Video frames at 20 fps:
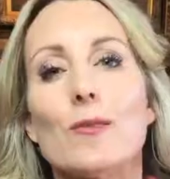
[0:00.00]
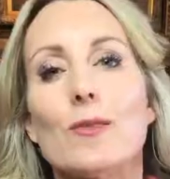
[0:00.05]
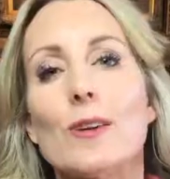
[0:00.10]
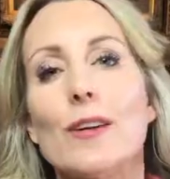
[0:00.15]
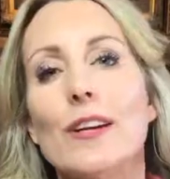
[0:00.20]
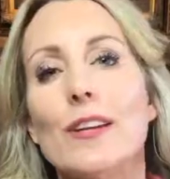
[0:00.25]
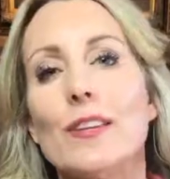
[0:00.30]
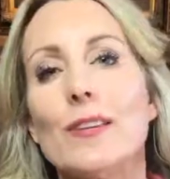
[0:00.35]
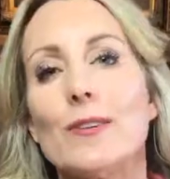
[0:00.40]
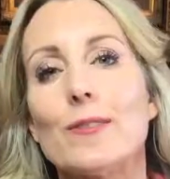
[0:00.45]

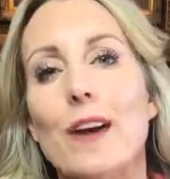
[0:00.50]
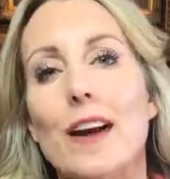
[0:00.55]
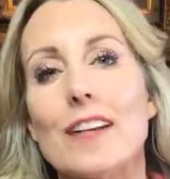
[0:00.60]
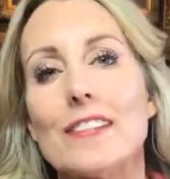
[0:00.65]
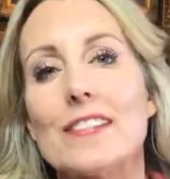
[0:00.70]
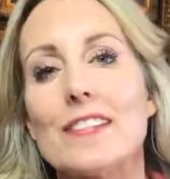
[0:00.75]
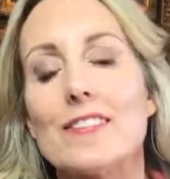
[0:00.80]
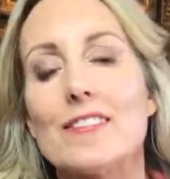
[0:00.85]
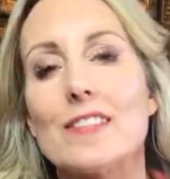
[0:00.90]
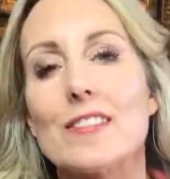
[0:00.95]
read the
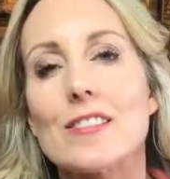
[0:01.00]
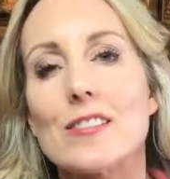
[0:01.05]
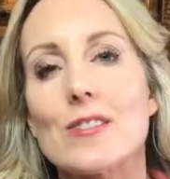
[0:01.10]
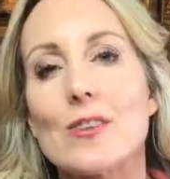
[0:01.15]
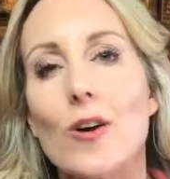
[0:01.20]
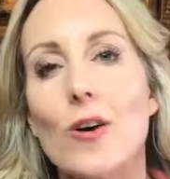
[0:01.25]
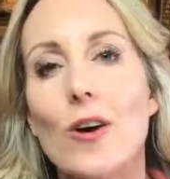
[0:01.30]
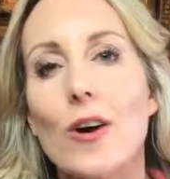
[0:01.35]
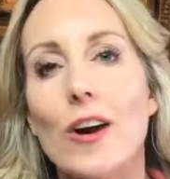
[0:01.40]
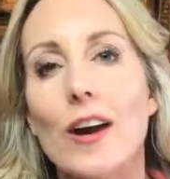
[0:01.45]
rest of the
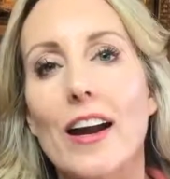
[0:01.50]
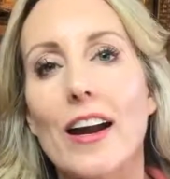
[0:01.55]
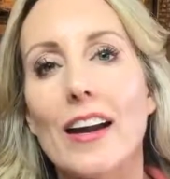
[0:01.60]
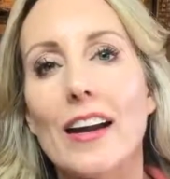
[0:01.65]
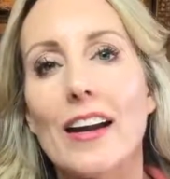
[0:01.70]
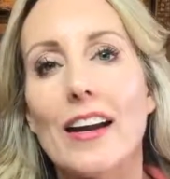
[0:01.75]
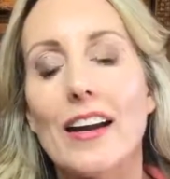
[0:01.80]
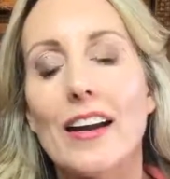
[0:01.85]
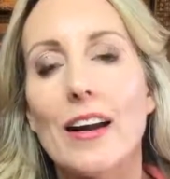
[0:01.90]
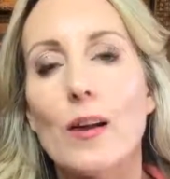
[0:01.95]

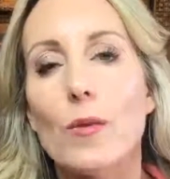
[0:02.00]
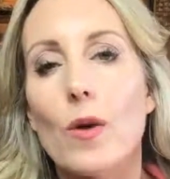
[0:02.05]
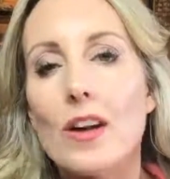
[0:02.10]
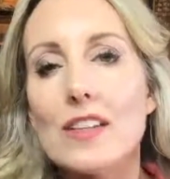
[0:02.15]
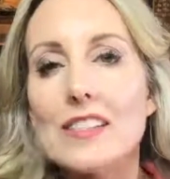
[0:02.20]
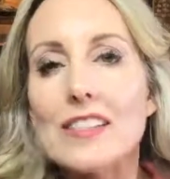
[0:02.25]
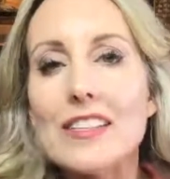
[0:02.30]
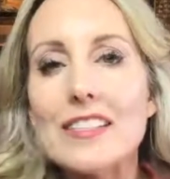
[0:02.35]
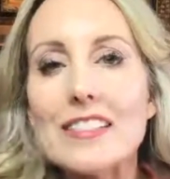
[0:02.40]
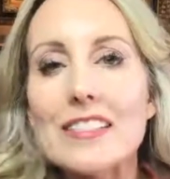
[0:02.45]
story, it
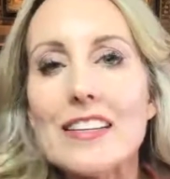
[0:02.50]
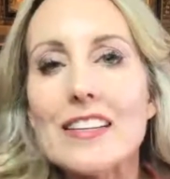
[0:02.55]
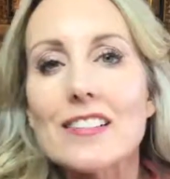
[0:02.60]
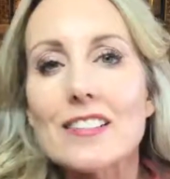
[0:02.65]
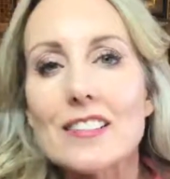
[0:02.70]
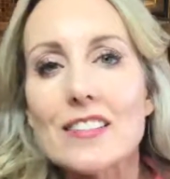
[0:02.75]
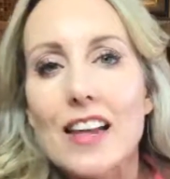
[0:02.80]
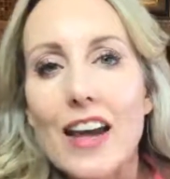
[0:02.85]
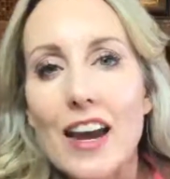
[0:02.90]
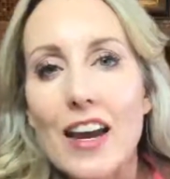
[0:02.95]
wasn't
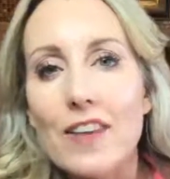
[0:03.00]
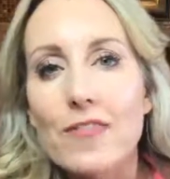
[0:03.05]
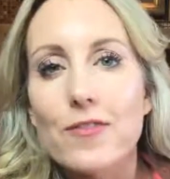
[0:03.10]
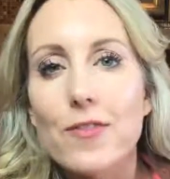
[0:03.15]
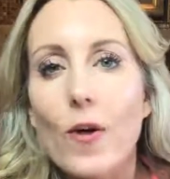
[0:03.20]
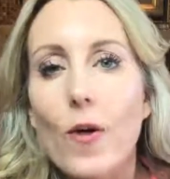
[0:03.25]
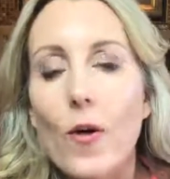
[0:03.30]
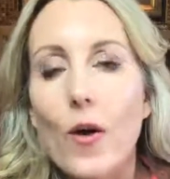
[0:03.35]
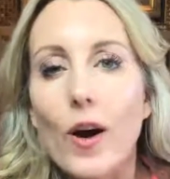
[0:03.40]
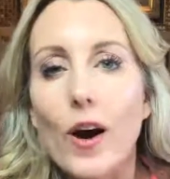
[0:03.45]
until day
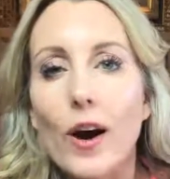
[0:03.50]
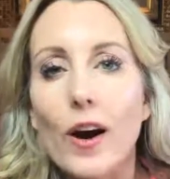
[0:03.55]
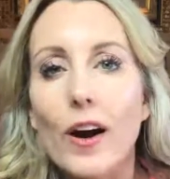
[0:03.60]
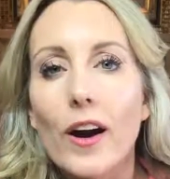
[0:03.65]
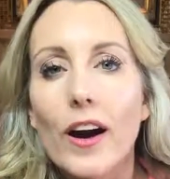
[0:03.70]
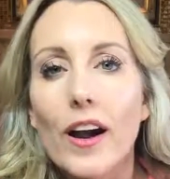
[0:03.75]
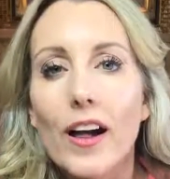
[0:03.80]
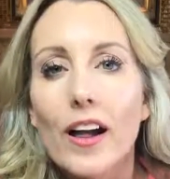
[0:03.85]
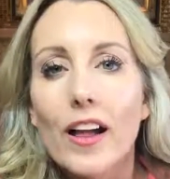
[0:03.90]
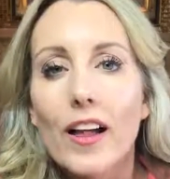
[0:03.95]

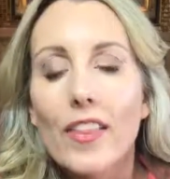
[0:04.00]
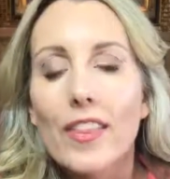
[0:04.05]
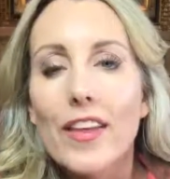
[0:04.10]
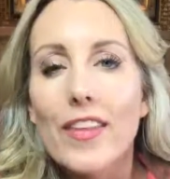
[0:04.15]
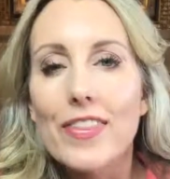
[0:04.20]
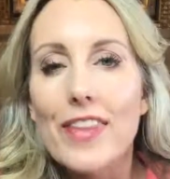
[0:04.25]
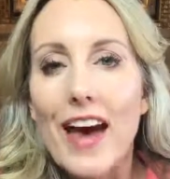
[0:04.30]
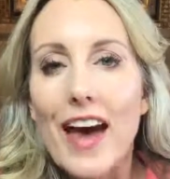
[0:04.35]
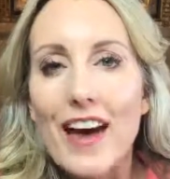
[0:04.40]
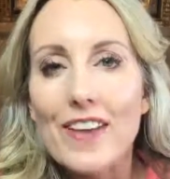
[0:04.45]
4
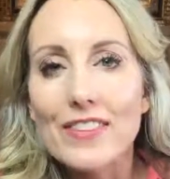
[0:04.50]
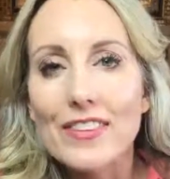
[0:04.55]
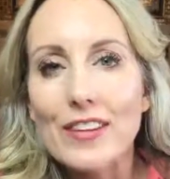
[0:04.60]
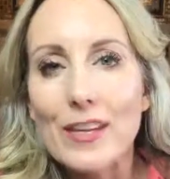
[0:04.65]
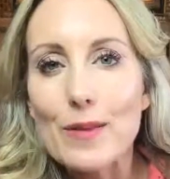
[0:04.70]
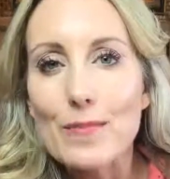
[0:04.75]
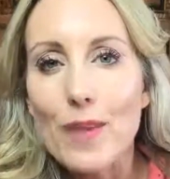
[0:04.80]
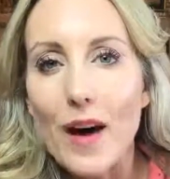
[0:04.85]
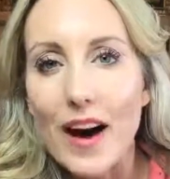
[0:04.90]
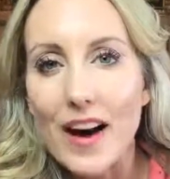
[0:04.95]
that the
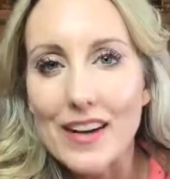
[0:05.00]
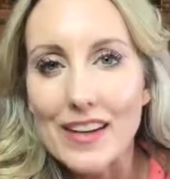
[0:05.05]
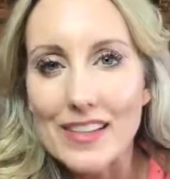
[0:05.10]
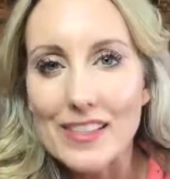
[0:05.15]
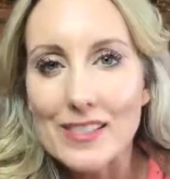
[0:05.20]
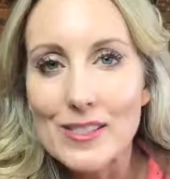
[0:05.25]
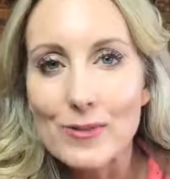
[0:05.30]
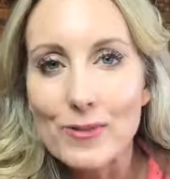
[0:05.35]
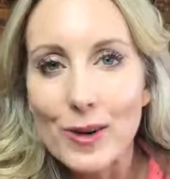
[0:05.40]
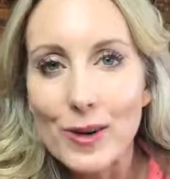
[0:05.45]
heavenly
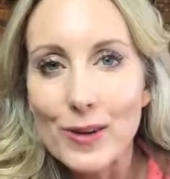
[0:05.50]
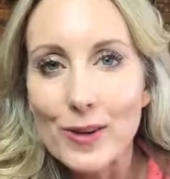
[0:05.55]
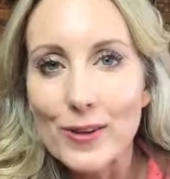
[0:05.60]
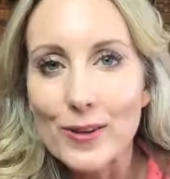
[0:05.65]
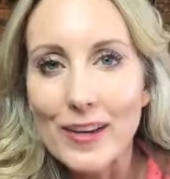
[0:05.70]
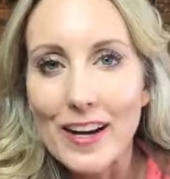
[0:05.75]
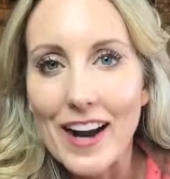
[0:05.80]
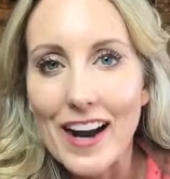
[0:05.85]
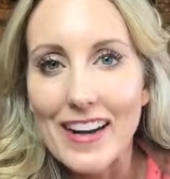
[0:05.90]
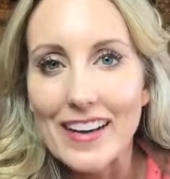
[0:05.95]
bodies were
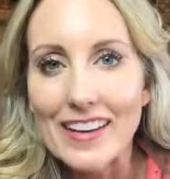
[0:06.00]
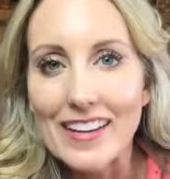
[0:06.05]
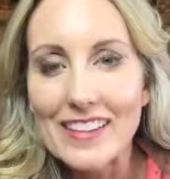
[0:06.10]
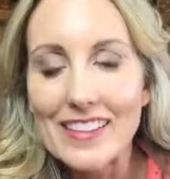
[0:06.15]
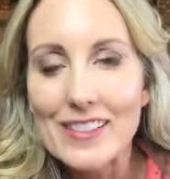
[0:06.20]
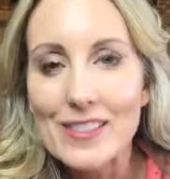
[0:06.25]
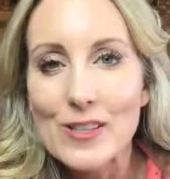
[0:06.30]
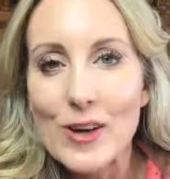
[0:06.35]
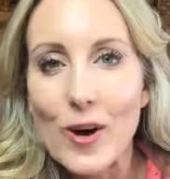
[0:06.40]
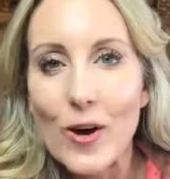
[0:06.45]

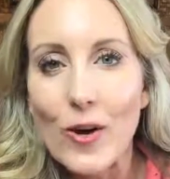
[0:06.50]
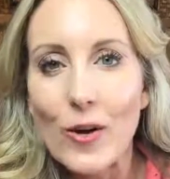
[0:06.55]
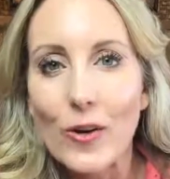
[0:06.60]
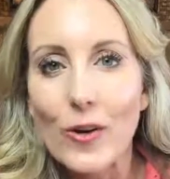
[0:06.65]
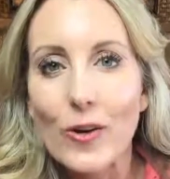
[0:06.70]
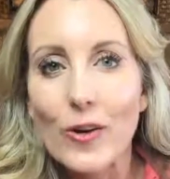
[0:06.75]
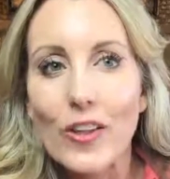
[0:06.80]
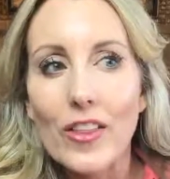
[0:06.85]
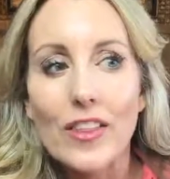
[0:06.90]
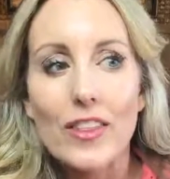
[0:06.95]
created.
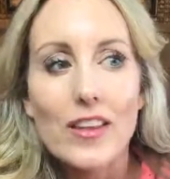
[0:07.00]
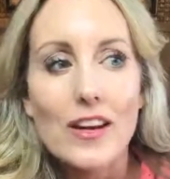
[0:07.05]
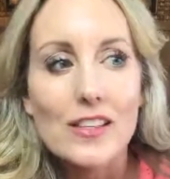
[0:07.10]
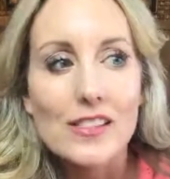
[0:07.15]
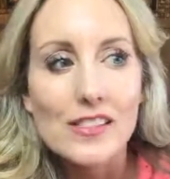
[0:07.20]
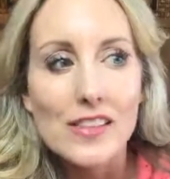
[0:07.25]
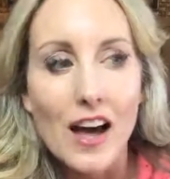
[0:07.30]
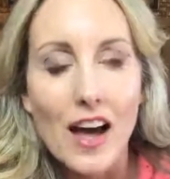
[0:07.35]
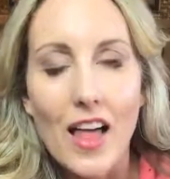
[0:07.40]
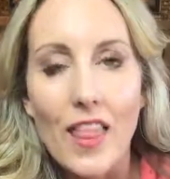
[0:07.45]
So the
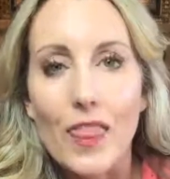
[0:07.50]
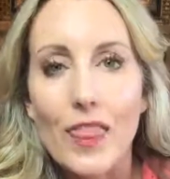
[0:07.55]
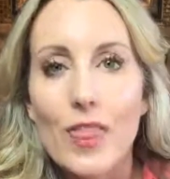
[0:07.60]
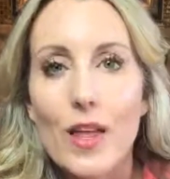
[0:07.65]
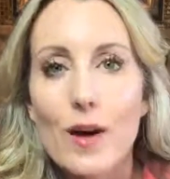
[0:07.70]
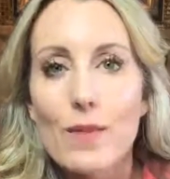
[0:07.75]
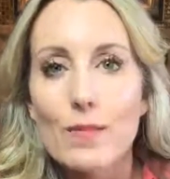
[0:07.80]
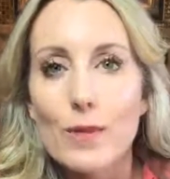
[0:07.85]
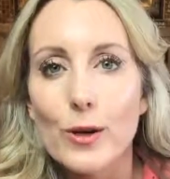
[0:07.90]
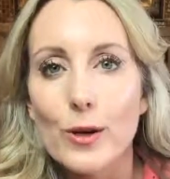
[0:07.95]
sun,
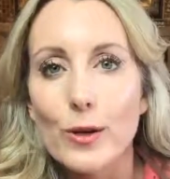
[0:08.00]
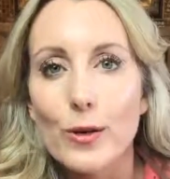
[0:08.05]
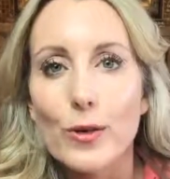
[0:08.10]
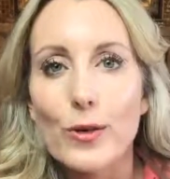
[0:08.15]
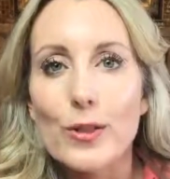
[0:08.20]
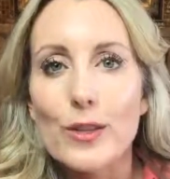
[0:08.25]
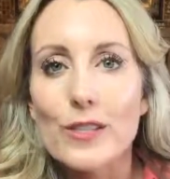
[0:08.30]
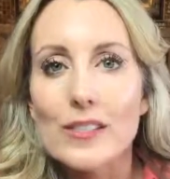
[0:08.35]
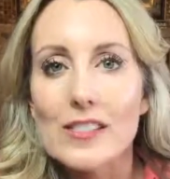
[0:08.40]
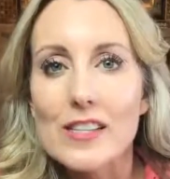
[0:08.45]
the
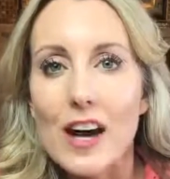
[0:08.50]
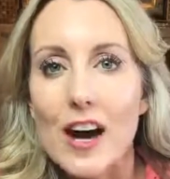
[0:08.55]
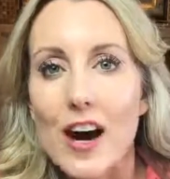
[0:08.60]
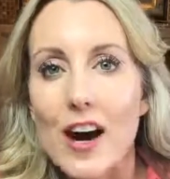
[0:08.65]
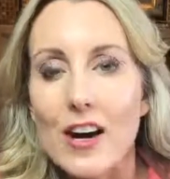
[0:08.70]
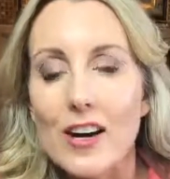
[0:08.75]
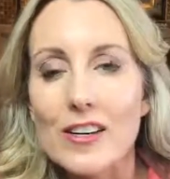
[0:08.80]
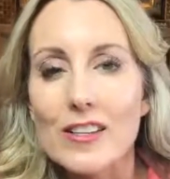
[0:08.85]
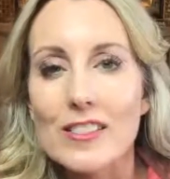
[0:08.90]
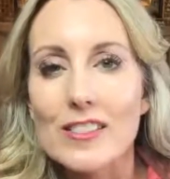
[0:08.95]
moon, the
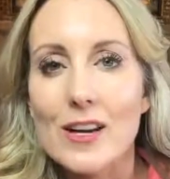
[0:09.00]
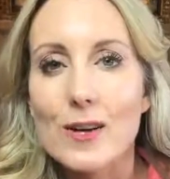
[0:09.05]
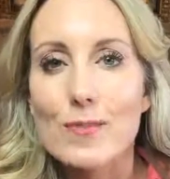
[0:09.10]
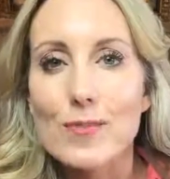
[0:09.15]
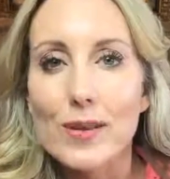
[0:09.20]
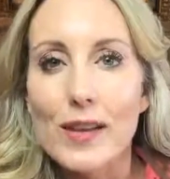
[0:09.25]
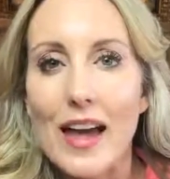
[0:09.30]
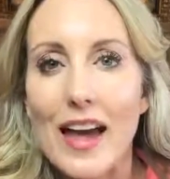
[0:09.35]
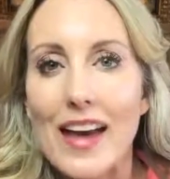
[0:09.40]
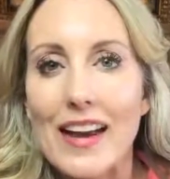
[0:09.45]
stars, our
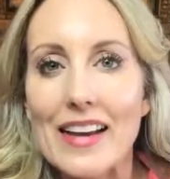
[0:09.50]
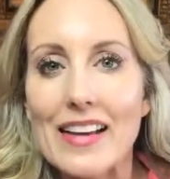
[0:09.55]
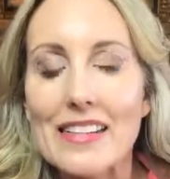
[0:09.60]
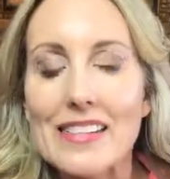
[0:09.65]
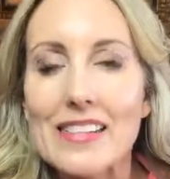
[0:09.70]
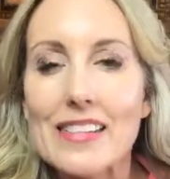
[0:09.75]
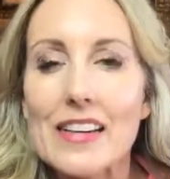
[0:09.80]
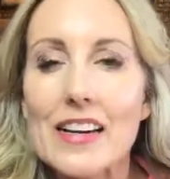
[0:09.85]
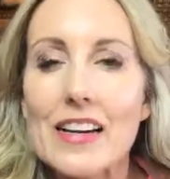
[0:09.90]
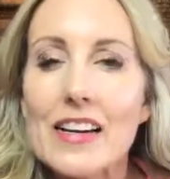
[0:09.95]

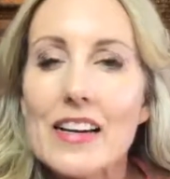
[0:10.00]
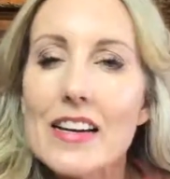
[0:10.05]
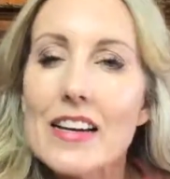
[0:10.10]
planets.